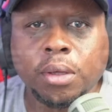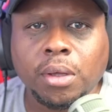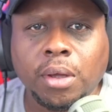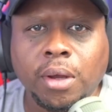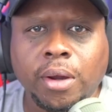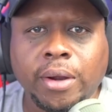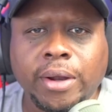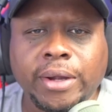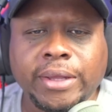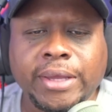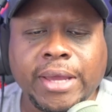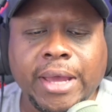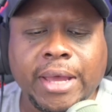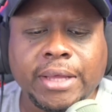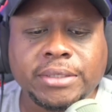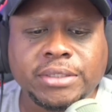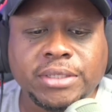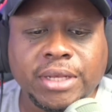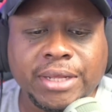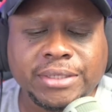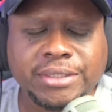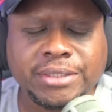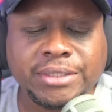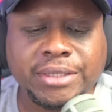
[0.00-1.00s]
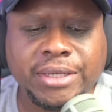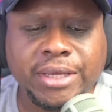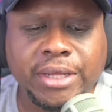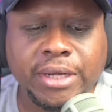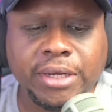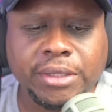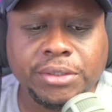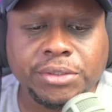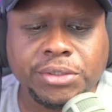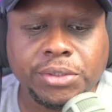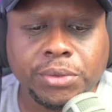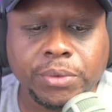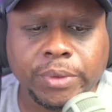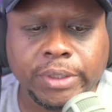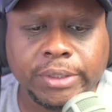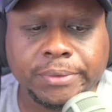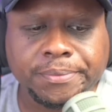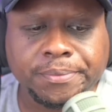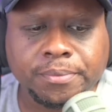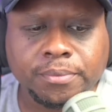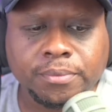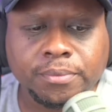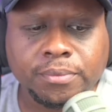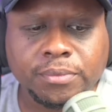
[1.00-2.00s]
All right, guys, let's get into it.
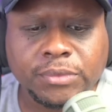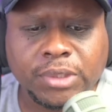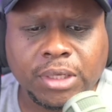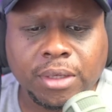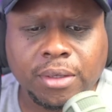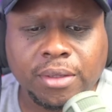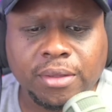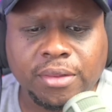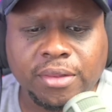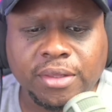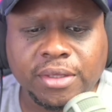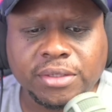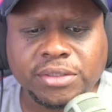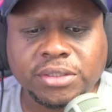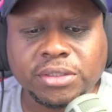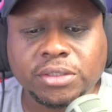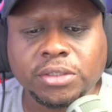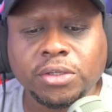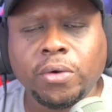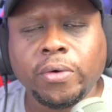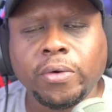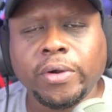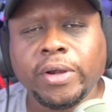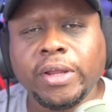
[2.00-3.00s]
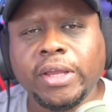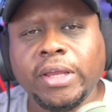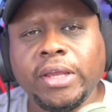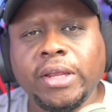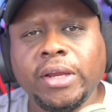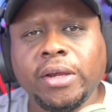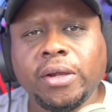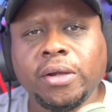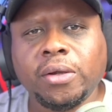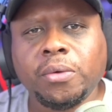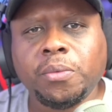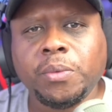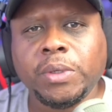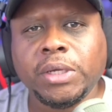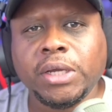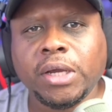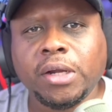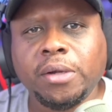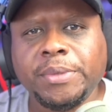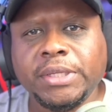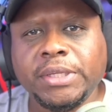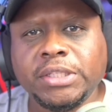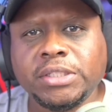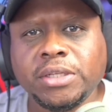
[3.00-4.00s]
This story here we're going
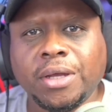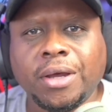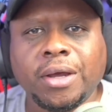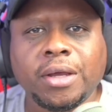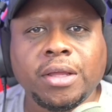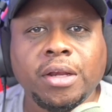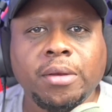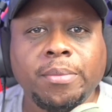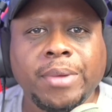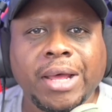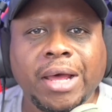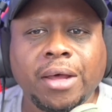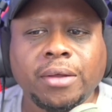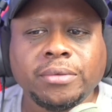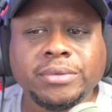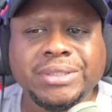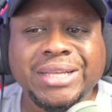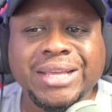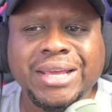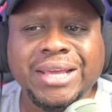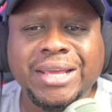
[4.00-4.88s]
to be talking about